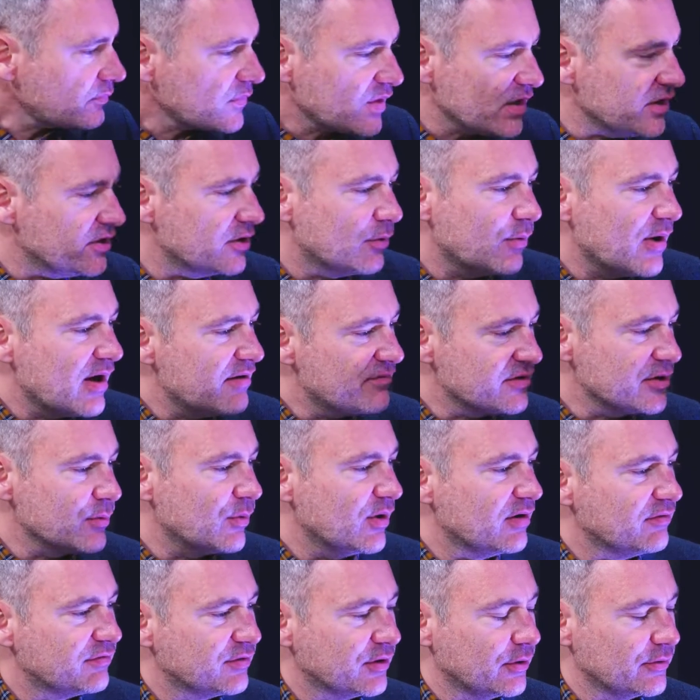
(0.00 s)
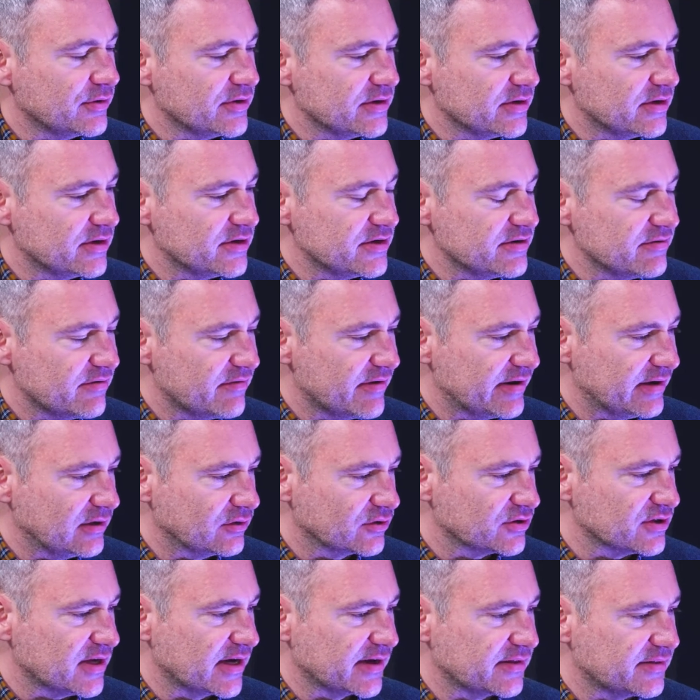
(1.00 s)
whatever your workflow and your event
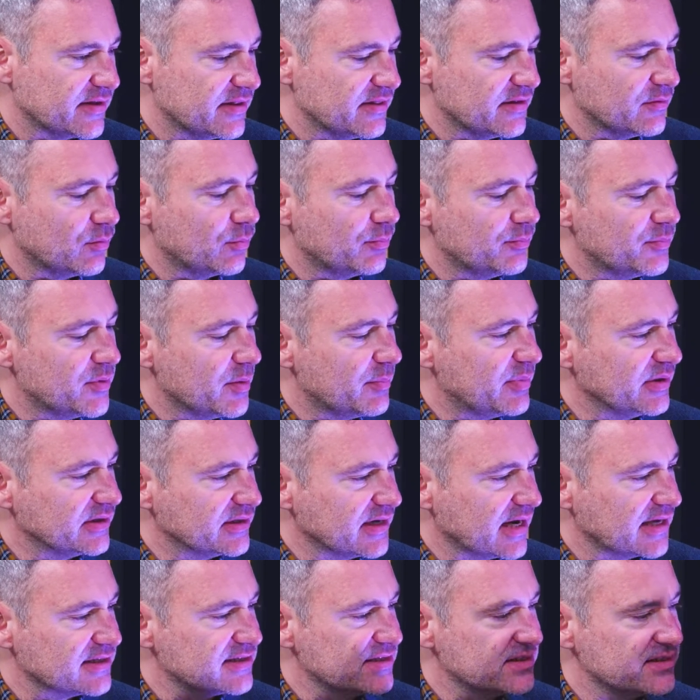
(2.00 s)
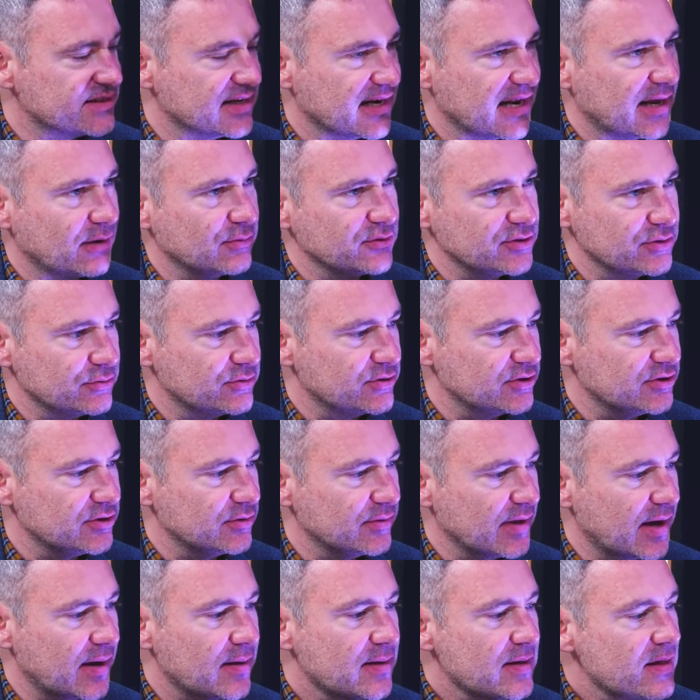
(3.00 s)
looks like, then the builder license allows you to do
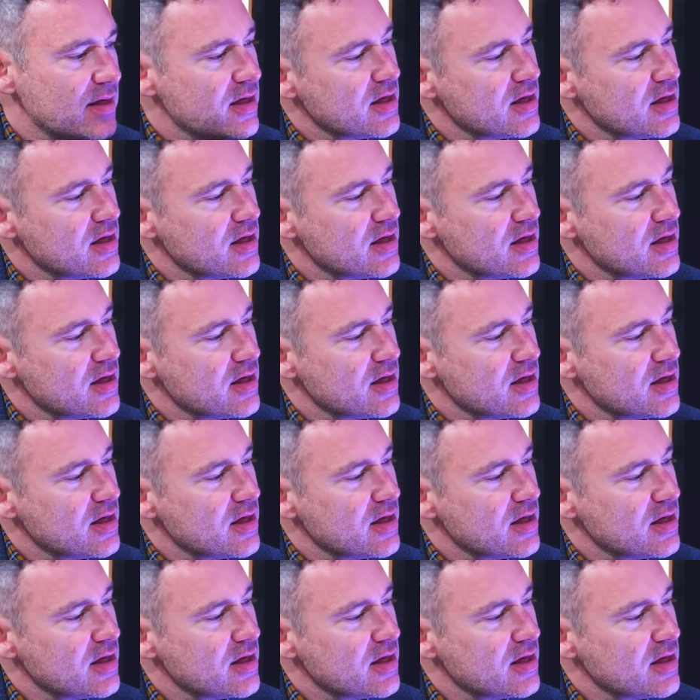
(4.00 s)
that.